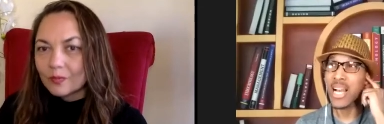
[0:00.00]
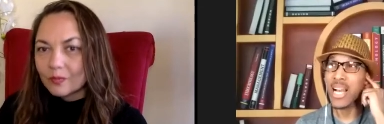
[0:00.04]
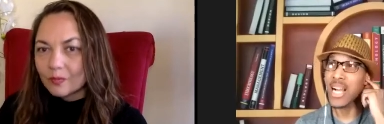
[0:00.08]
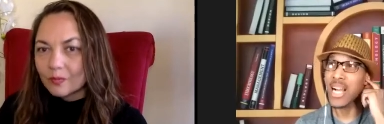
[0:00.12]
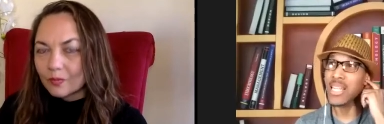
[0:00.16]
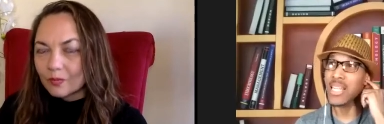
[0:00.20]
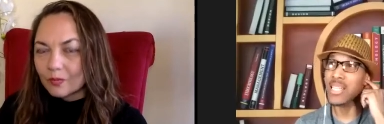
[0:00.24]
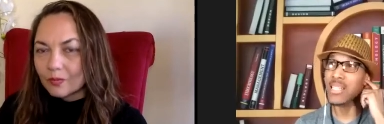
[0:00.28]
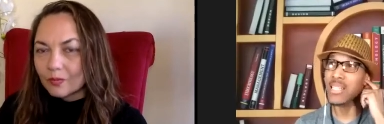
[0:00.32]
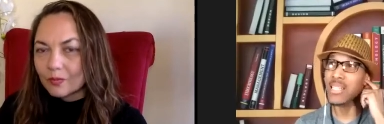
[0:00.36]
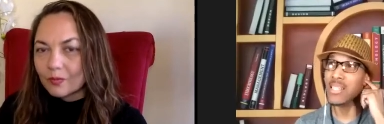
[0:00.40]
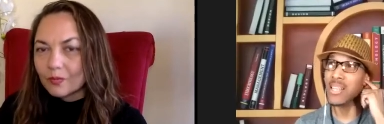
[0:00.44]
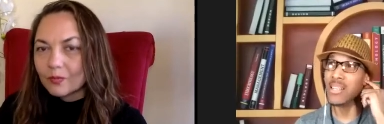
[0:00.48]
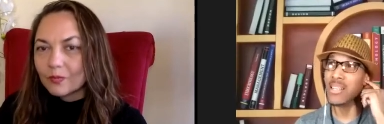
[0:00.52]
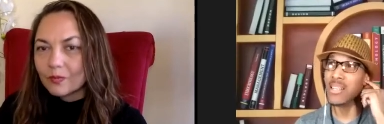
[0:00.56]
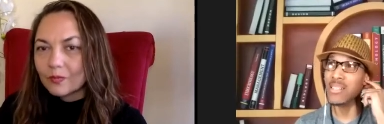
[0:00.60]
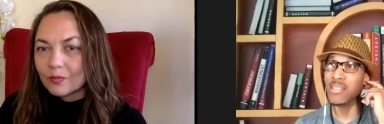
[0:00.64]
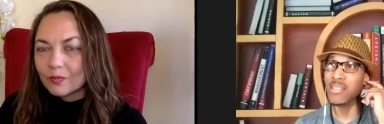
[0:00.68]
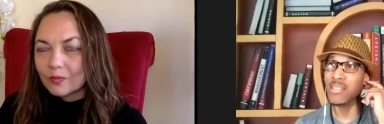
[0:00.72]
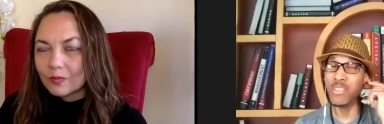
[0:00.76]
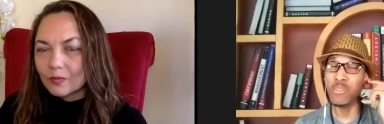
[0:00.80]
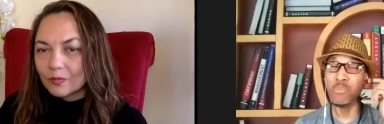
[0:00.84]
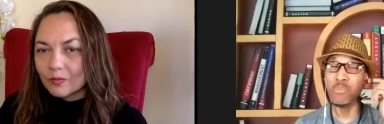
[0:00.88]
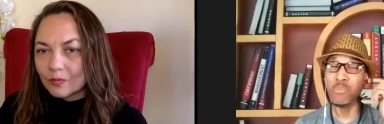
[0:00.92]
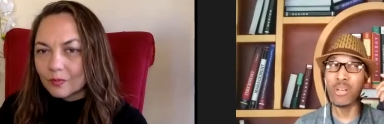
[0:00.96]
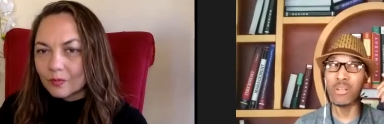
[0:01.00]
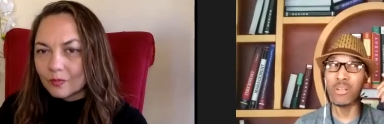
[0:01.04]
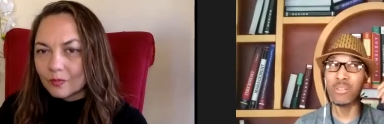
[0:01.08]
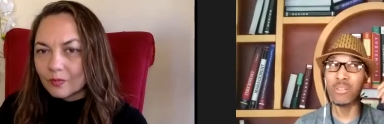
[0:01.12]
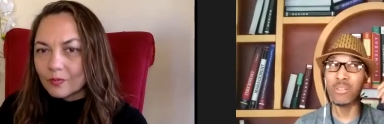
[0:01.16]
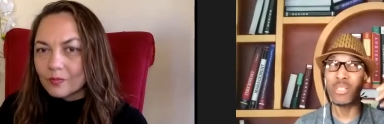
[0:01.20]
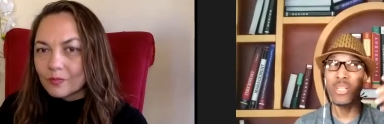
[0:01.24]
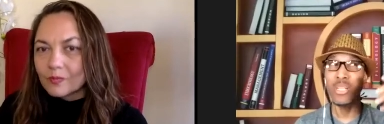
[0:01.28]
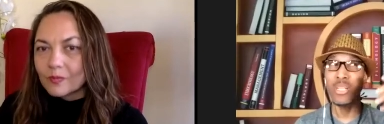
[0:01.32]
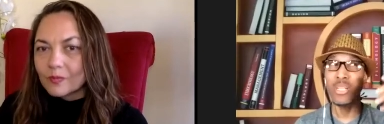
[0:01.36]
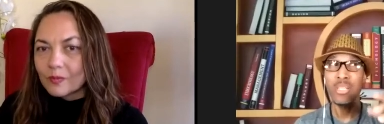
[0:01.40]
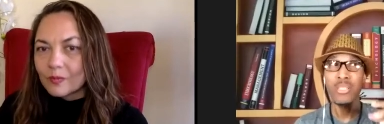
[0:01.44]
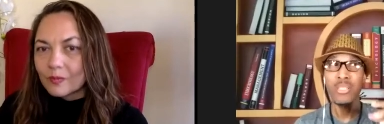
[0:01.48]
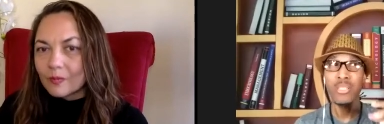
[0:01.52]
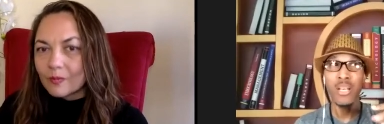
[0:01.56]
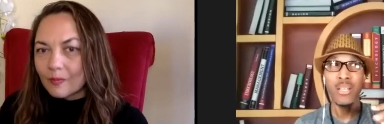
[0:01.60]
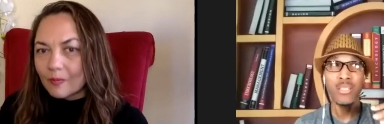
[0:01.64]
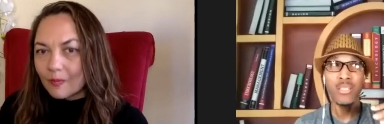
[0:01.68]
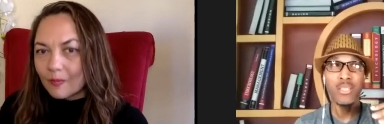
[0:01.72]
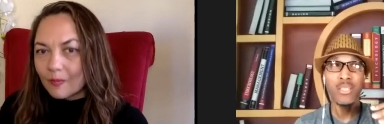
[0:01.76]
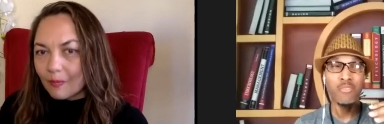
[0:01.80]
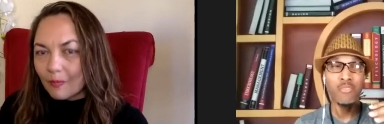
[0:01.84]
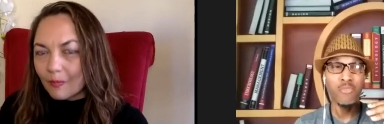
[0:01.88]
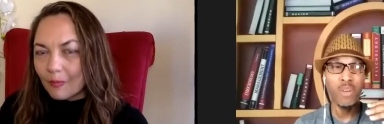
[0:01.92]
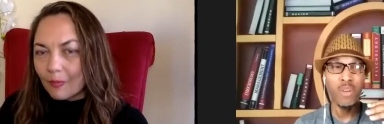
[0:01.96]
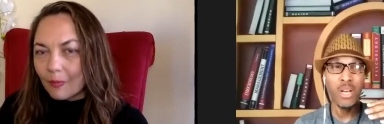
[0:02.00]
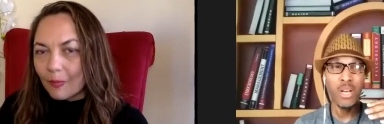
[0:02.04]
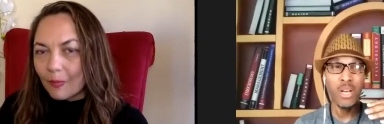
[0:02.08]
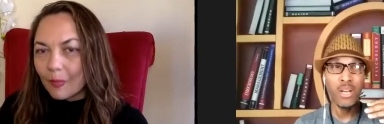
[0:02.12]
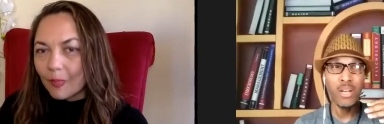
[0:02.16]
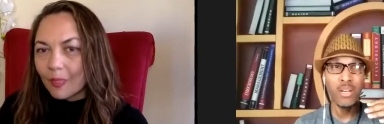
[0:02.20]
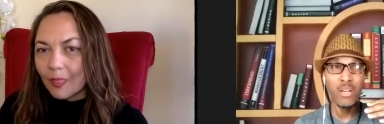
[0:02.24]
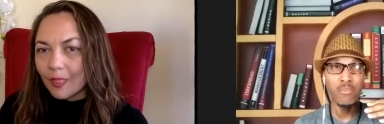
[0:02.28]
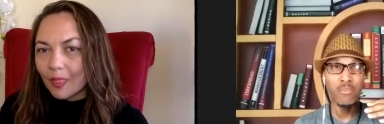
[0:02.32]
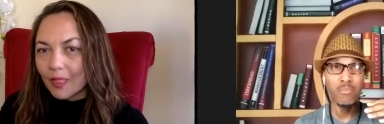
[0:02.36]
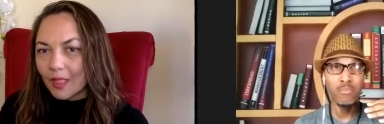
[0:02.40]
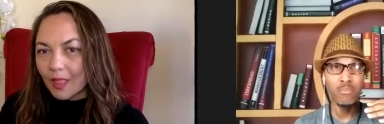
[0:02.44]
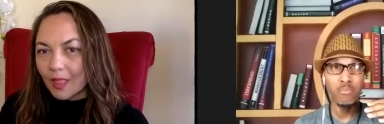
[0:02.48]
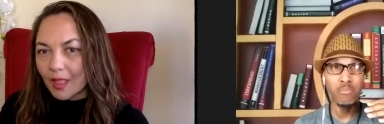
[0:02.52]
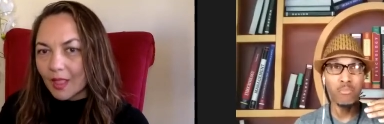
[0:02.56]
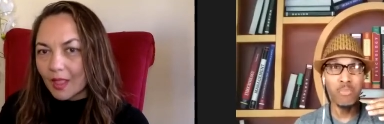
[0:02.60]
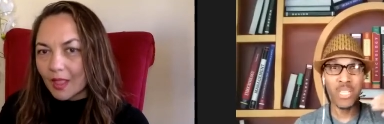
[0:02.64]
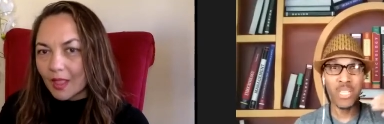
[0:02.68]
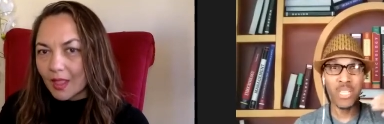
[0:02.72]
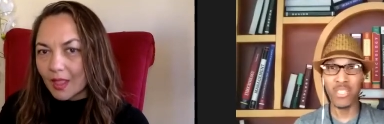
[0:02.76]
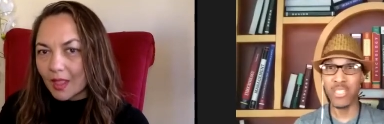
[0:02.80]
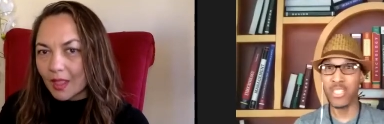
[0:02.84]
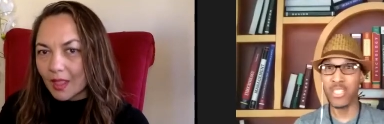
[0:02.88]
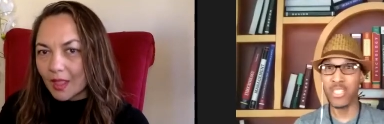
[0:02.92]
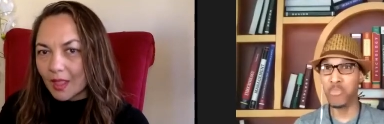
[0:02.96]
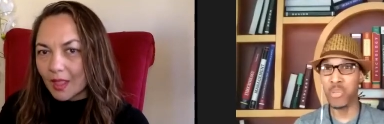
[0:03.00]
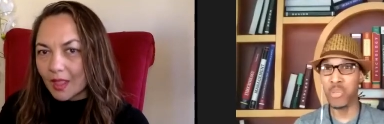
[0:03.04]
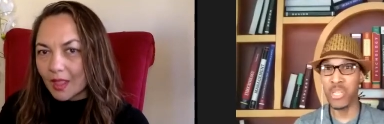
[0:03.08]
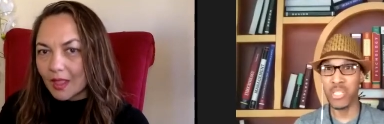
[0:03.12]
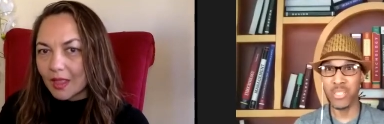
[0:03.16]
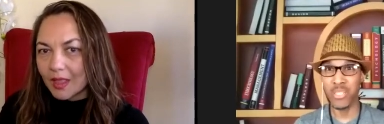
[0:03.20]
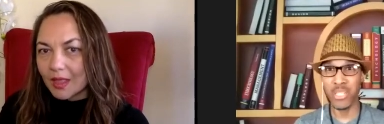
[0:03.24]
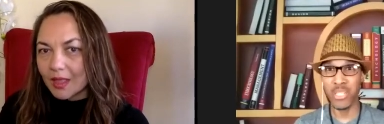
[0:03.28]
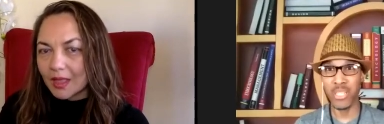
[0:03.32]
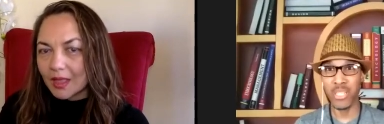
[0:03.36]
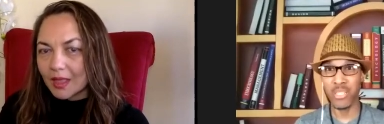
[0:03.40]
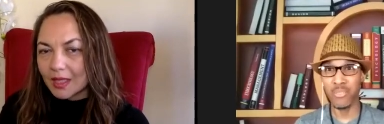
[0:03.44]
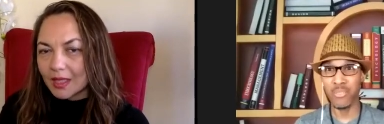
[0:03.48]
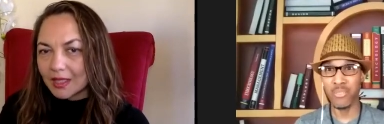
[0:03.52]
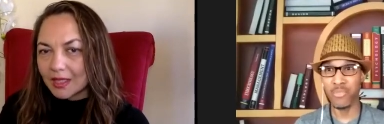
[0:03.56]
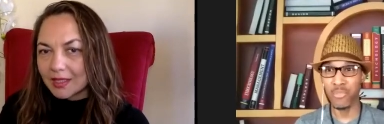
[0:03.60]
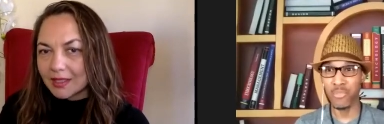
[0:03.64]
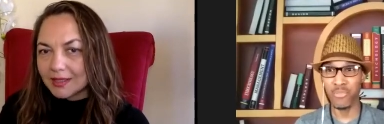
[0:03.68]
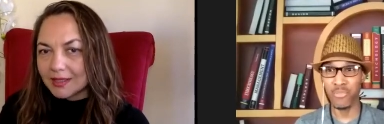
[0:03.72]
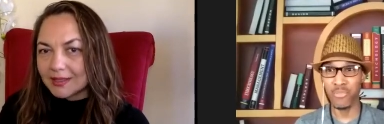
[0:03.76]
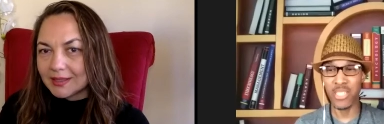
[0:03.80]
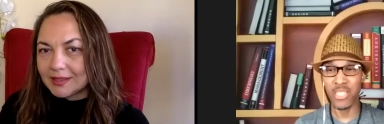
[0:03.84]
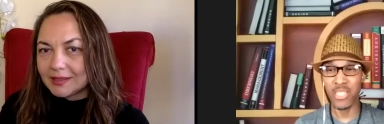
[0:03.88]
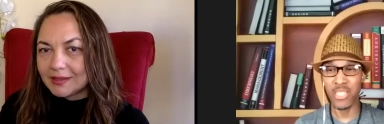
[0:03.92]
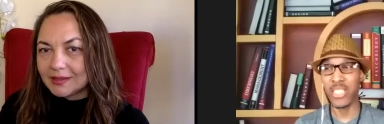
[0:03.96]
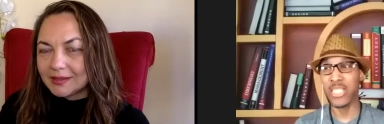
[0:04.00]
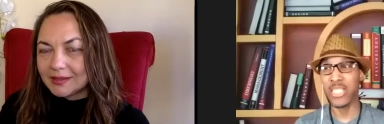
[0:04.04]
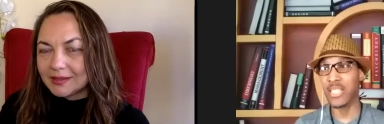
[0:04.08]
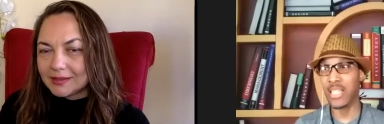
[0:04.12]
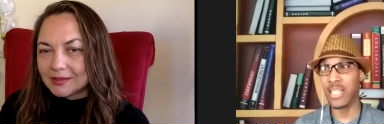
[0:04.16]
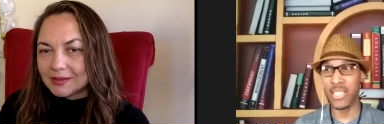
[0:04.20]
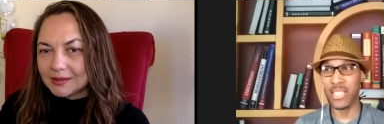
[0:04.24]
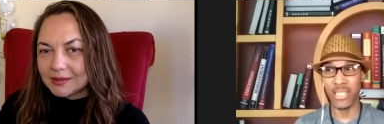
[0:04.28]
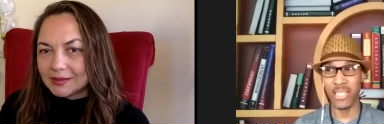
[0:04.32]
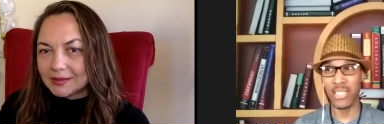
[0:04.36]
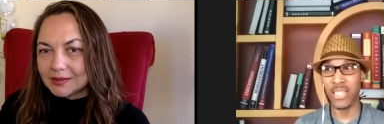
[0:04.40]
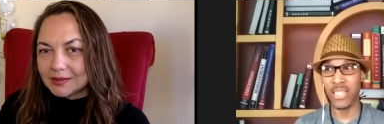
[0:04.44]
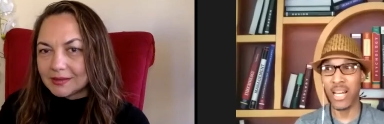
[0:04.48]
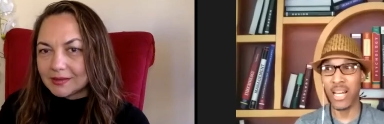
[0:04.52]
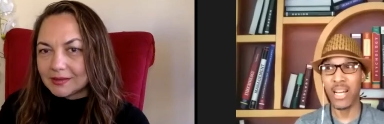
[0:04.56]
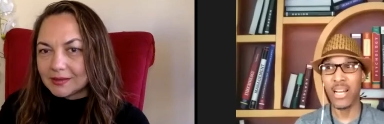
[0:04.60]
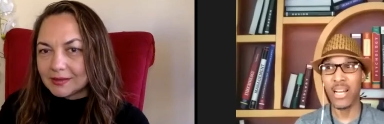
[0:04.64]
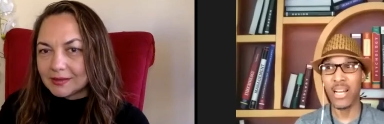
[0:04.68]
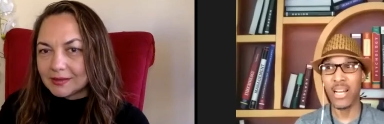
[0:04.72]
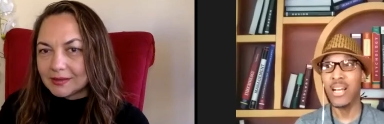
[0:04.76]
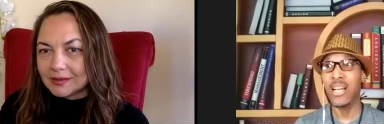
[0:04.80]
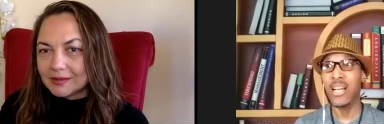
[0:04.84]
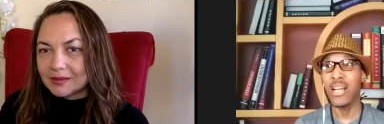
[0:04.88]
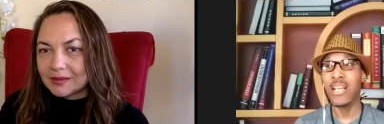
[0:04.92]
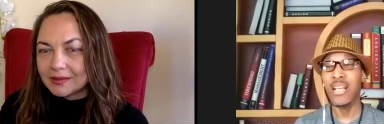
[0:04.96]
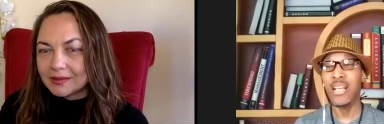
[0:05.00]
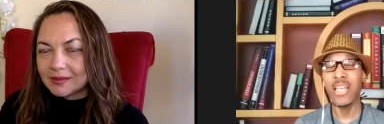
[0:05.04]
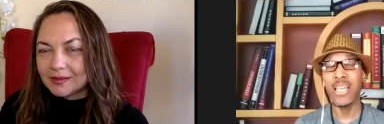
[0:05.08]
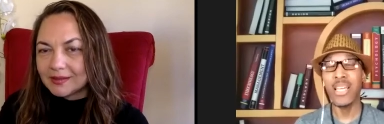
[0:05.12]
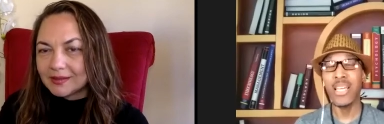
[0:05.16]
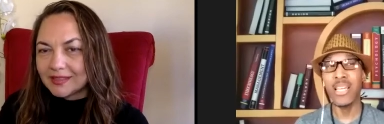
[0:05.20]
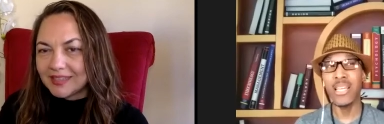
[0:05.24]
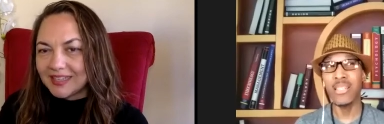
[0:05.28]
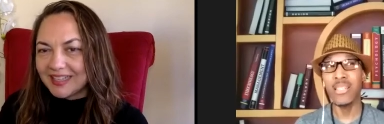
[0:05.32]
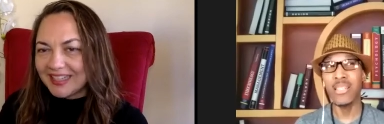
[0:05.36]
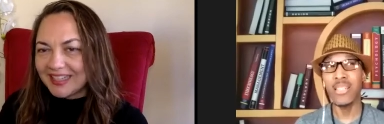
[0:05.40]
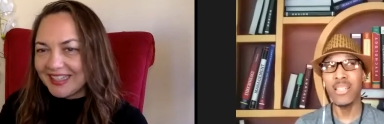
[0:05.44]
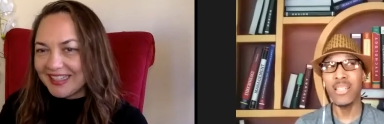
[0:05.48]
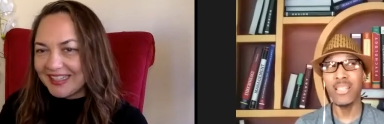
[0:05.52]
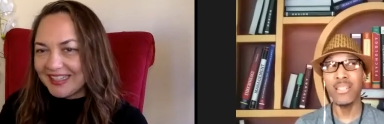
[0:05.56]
Speaker 1: I get a tons of emails, tons of uh, business pitches for funding, da da da da. And